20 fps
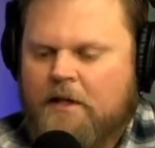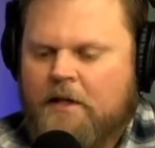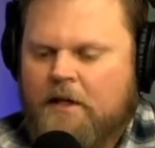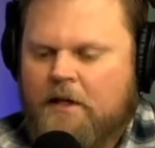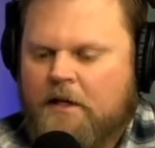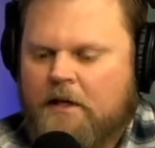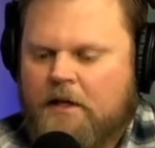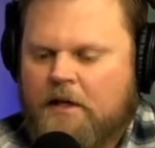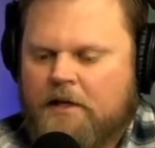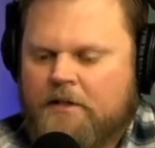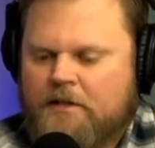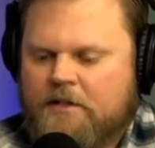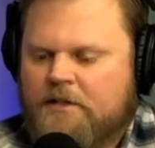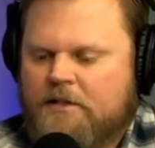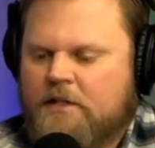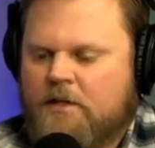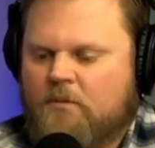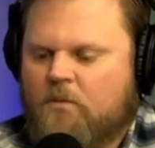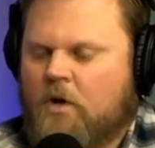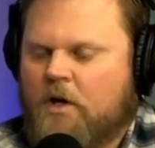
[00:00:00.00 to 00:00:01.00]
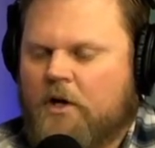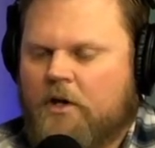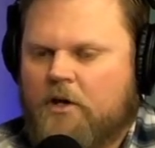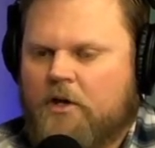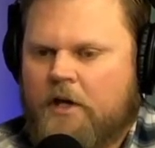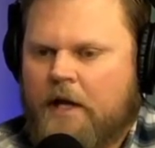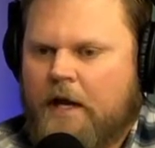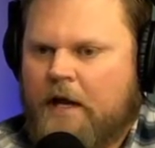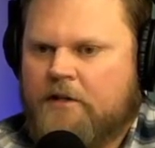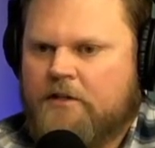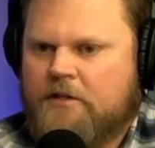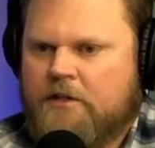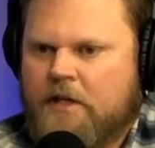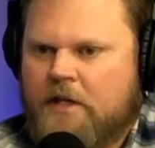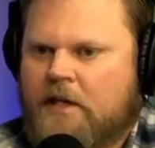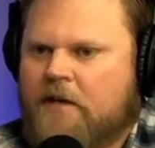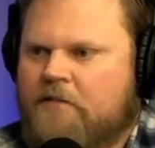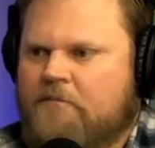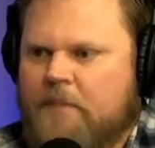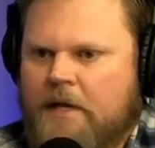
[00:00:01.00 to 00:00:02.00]
uh, to see what could actually
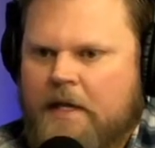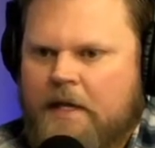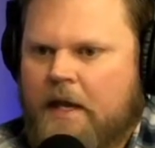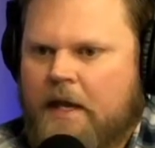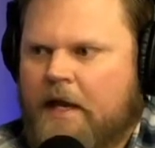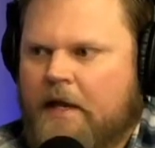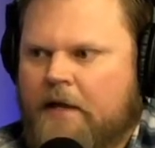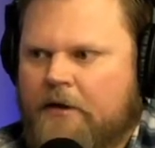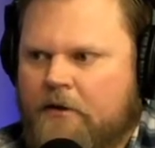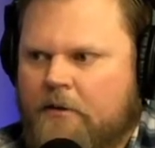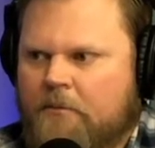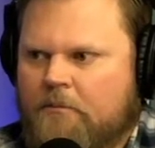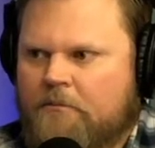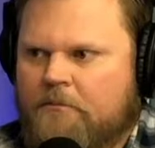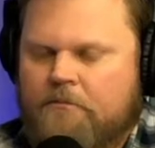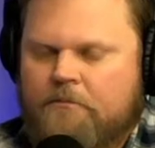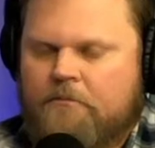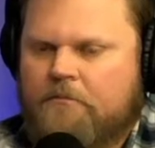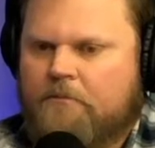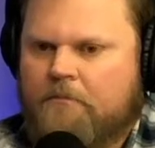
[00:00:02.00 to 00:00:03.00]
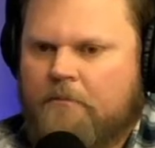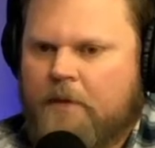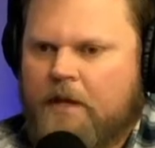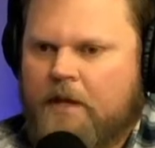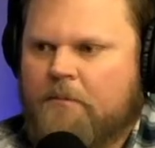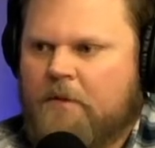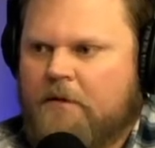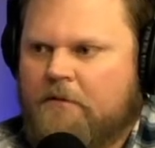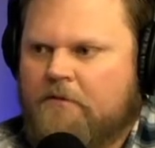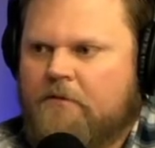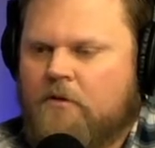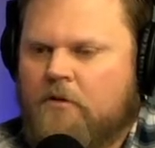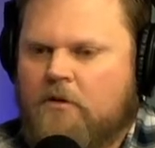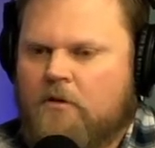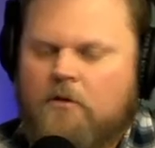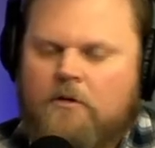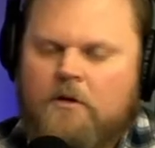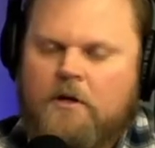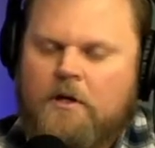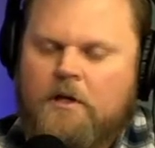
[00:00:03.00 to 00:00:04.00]
give me gain or make me
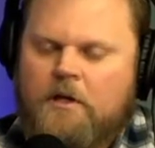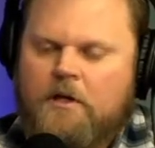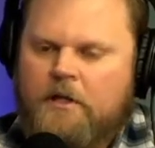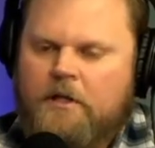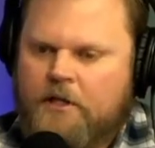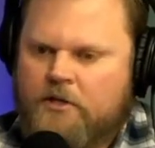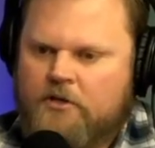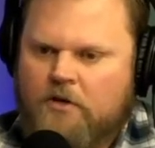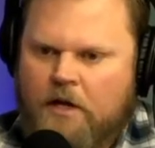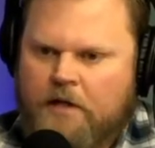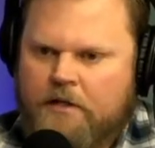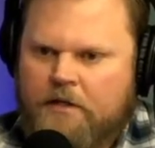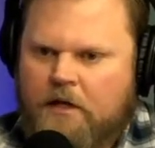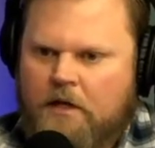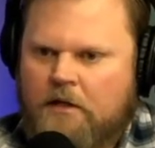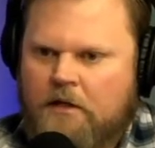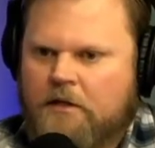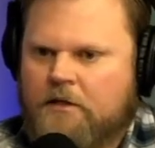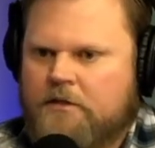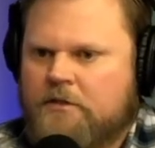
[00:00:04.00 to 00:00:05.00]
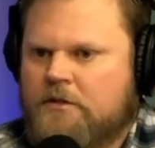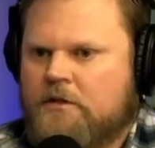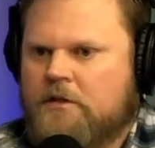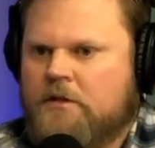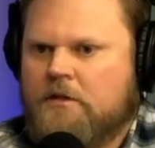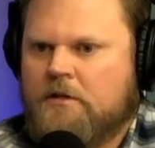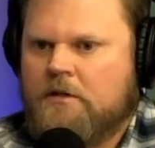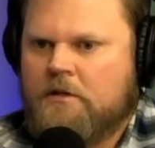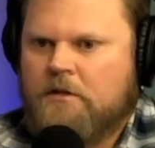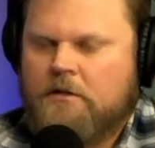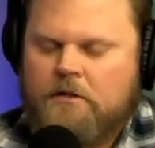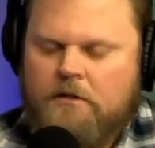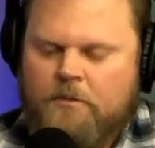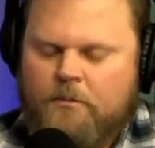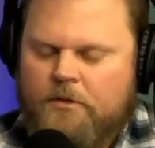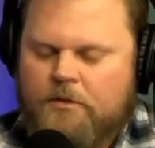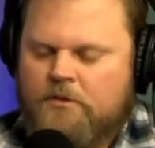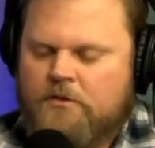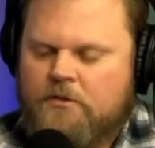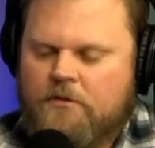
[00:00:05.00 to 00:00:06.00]
full. He tried knowledge, the
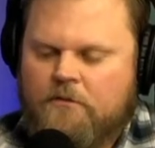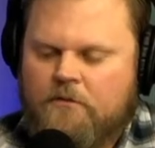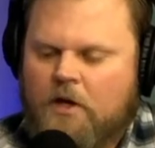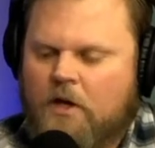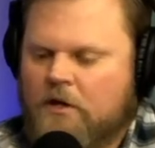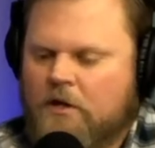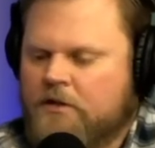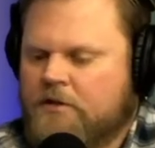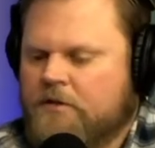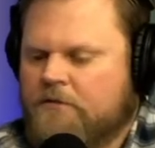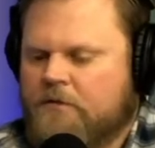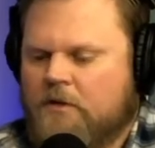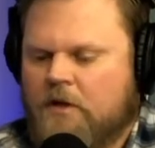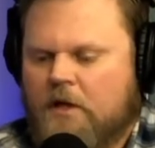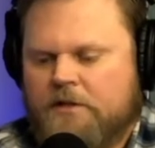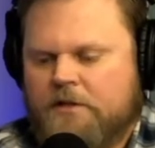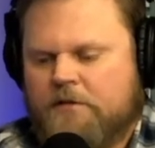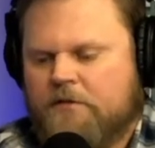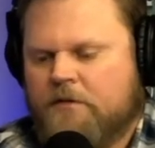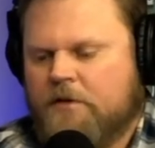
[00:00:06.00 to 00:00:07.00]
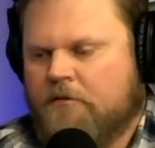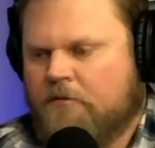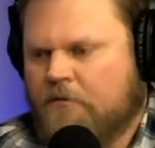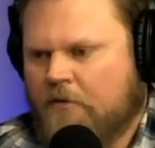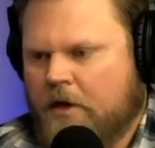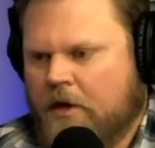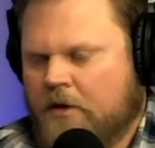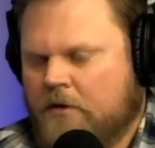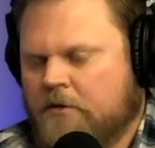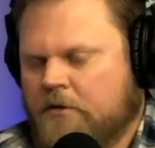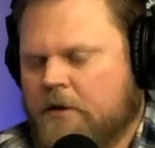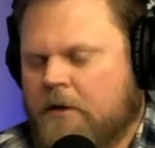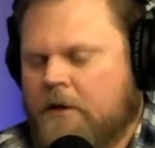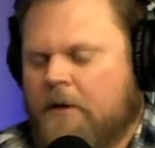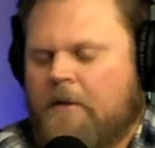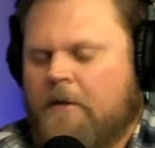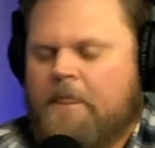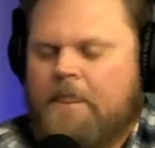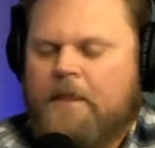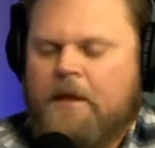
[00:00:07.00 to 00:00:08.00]
pursuit of knowledge and philosophy. It failed.
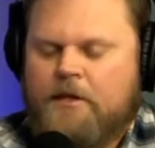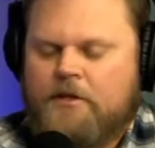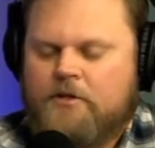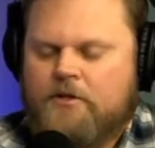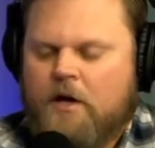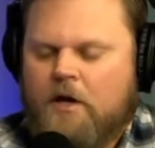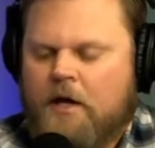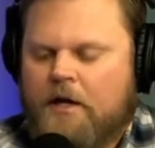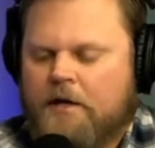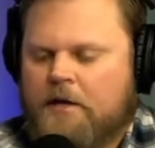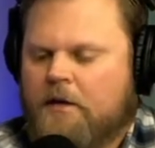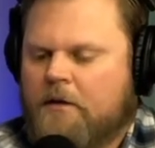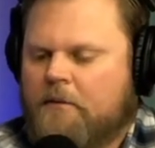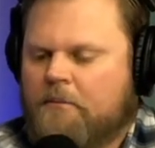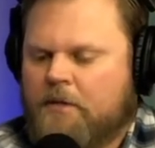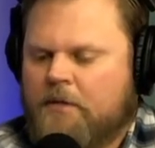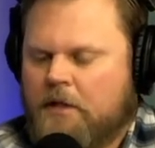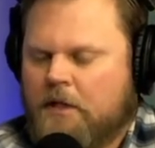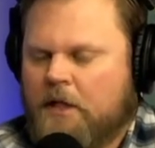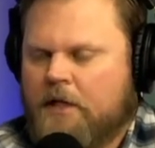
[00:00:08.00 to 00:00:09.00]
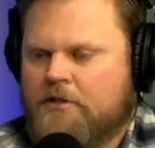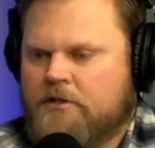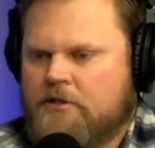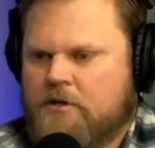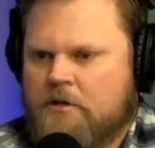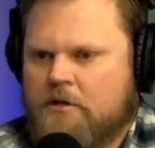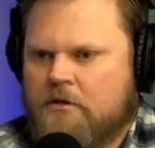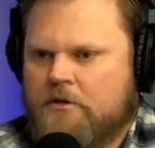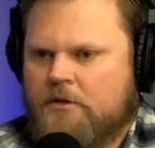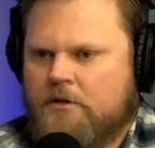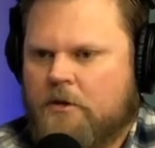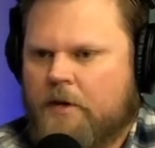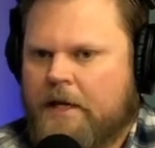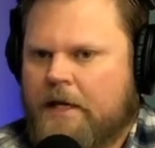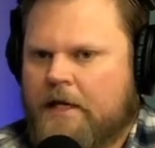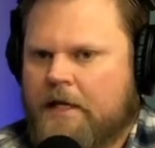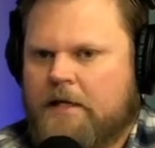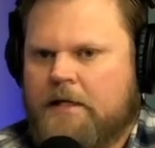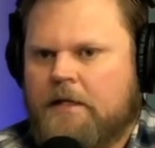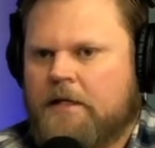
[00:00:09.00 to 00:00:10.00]
He tried pleasure, so
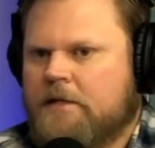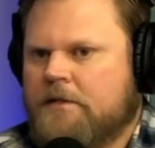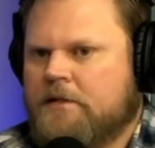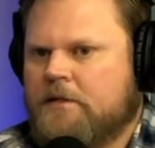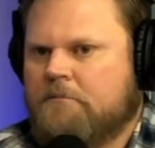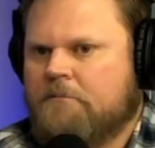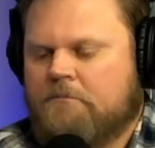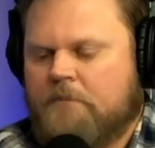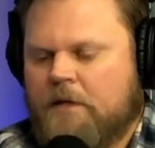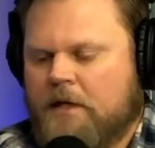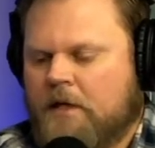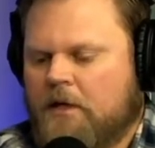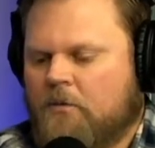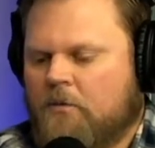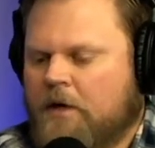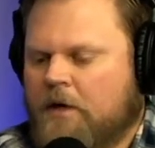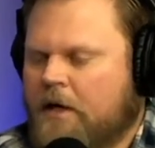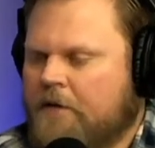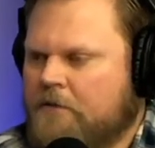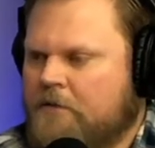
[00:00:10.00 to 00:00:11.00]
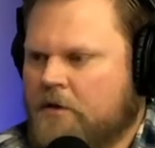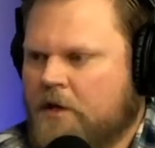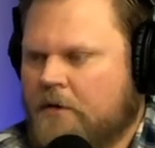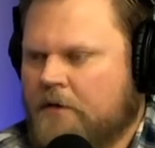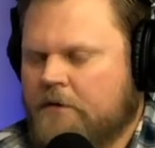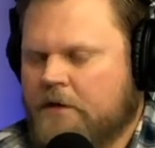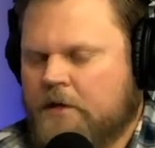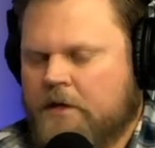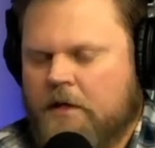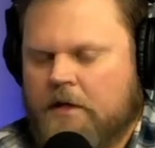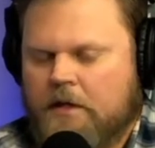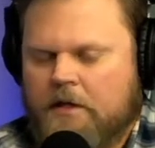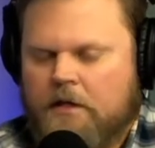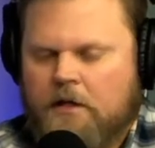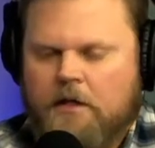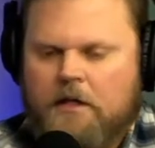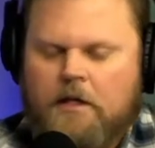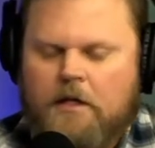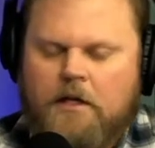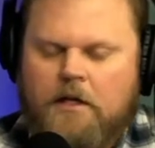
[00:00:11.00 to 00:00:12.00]
hedonism, and he went after everything:
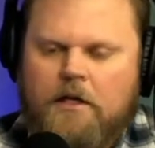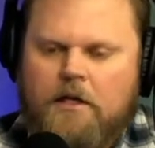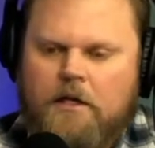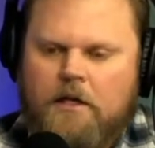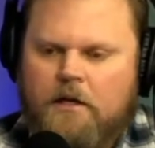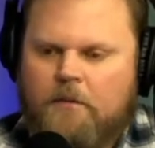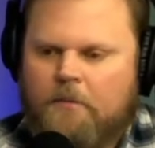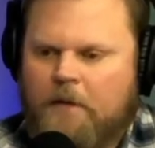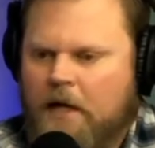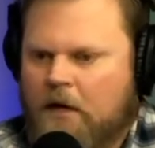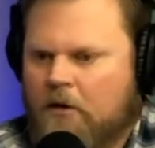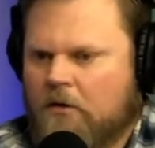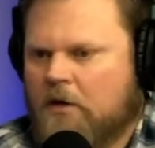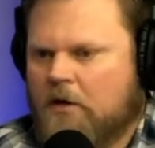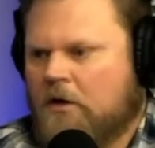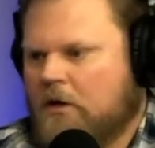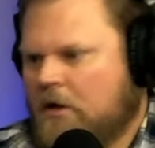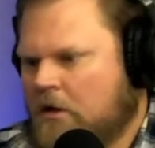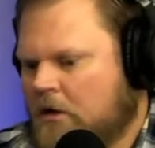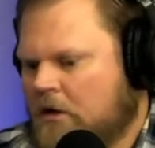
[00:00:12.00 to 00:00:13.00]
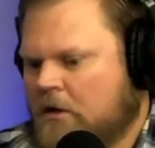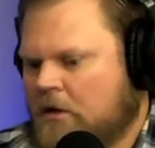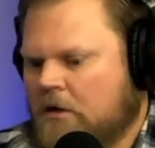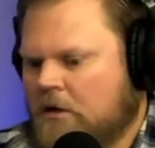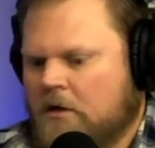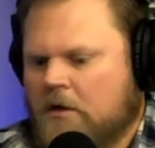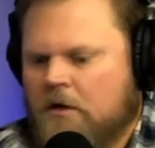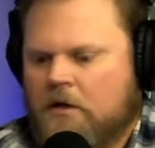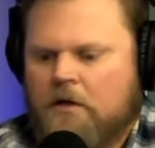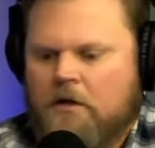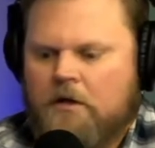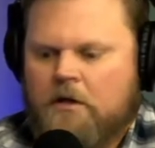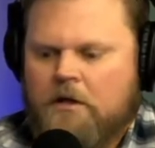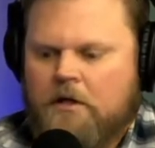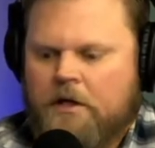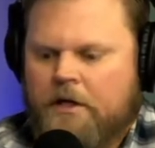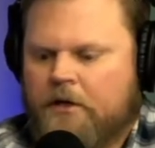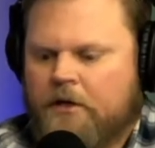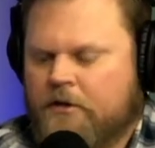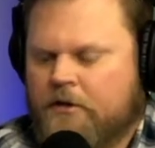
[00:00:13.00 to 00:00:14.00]
um, alcohol,
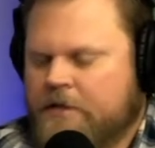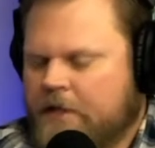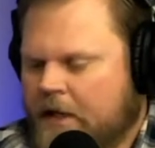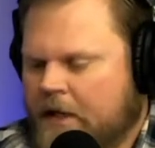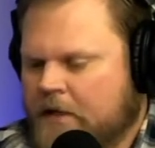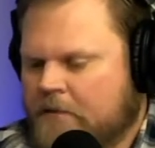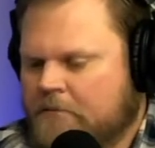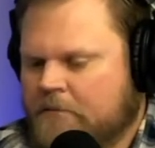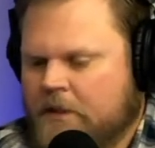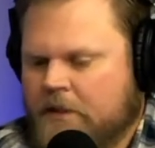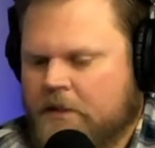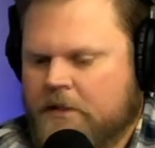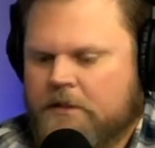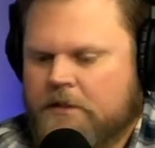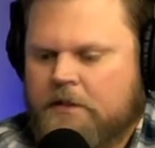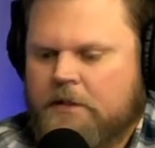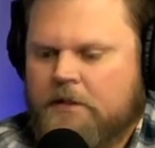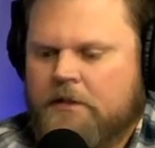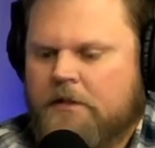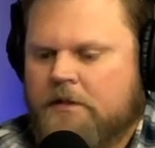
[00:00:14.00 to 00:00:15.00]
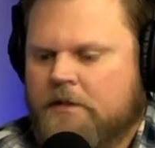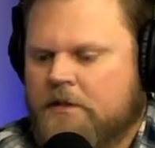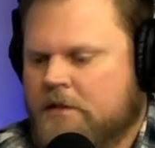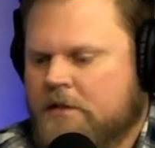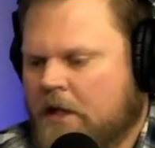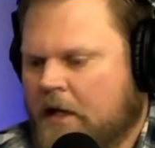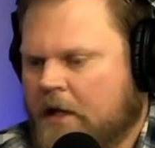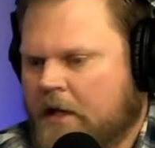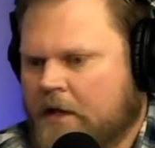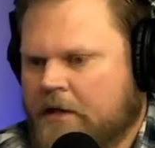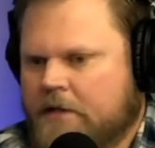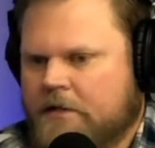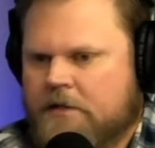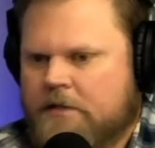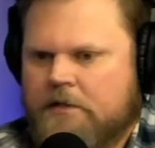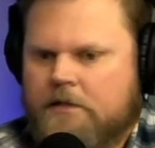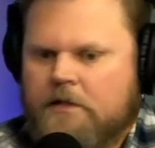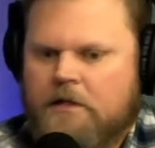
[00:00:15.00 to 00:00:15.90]
entertainment, sex,